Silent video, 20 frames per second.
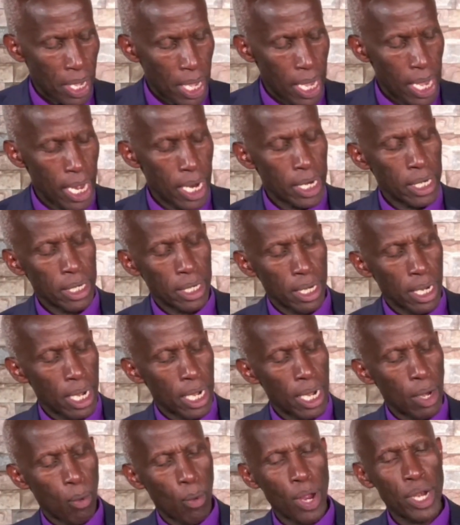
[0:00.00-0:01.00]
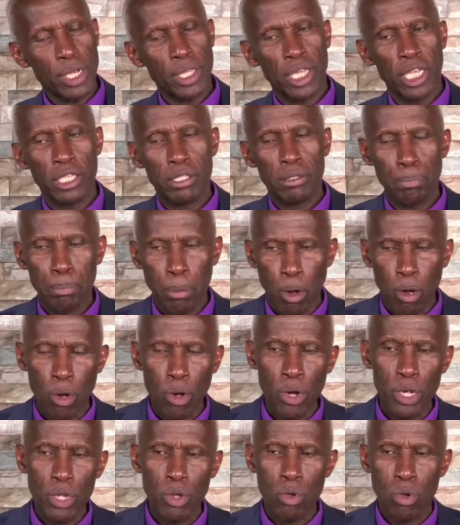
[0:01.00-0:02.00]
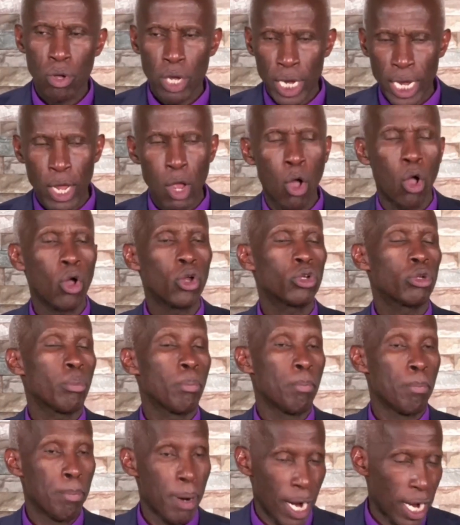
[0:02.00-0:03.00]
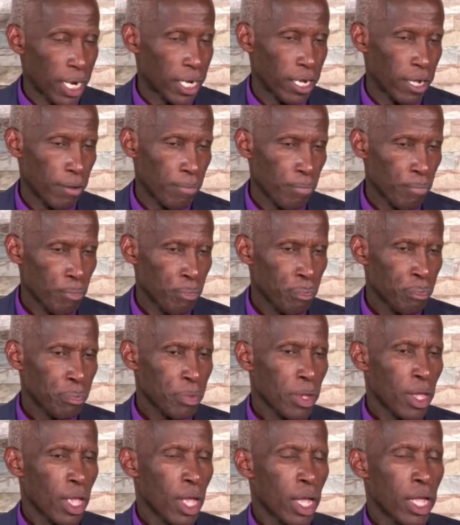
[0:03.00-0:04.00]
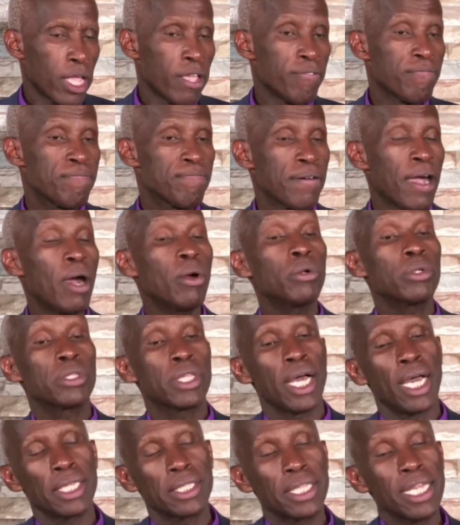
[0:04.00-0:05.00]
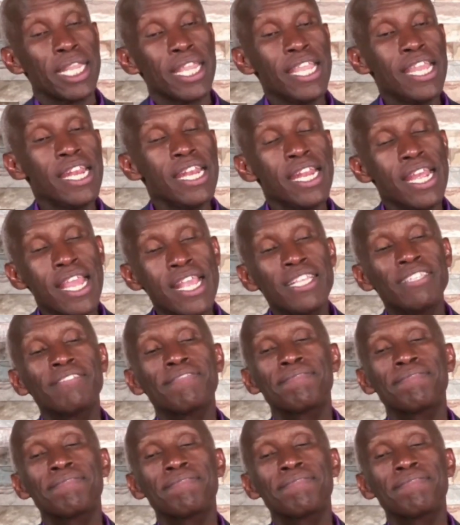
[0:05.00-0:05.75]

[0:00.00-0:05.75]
And when this boy got back, he found that in his